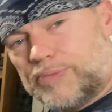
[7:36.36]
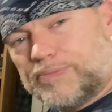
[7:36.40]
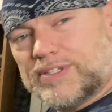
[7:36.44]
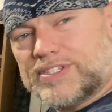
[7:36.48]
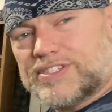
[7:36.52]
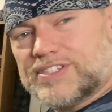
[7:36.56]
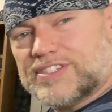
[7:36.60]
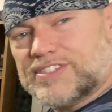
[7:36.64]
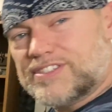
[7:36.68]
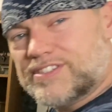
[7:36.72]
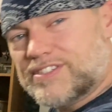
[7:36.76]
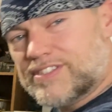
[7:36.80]

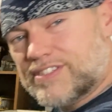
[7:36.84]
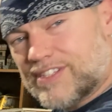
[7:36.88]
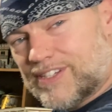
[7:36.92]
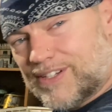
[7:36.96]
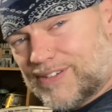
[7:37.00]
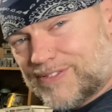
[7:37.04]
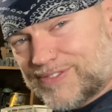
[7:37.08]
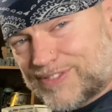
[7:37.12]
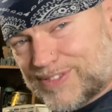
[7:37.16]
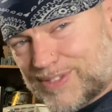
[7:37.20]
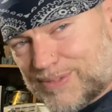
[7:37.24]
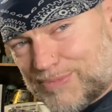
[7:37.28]
this is
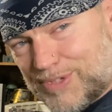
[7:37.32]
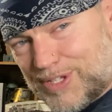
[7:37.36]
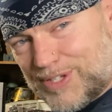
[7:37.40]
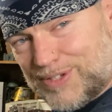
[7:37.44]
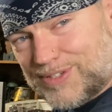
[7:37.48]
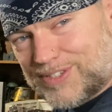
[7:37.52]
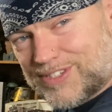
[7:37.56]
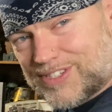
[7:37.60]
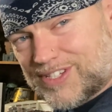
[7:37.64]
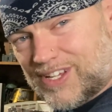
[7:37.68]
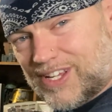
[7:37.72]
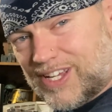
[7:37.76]
of some
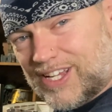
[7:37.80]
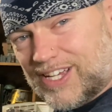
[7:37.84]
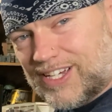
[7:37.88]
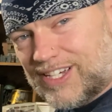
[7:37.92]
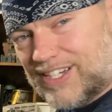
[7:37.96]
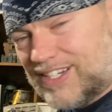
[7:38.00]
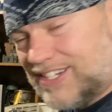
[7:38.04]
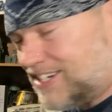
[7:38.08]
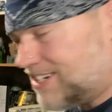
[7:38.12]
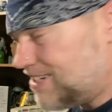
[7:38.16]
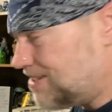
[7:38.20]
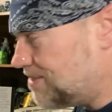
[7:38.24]
use to
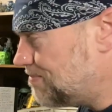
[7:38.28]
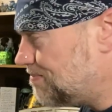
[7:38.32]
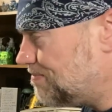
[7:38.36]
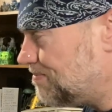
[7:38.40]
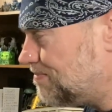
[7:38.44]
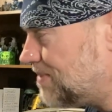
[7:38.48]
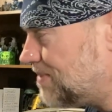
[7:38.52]
you.